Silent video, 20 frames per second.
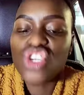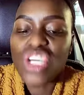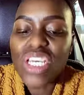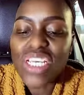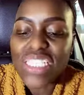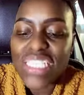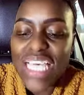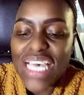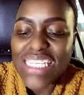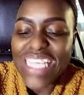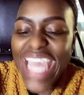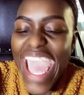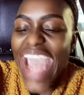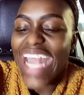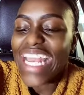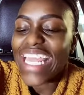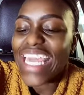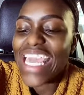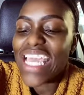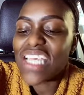Jesus
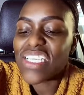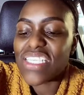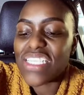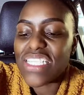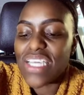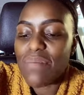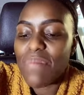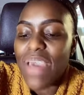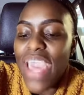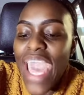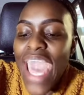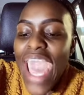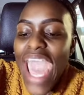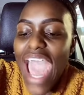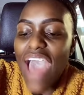and kissed him.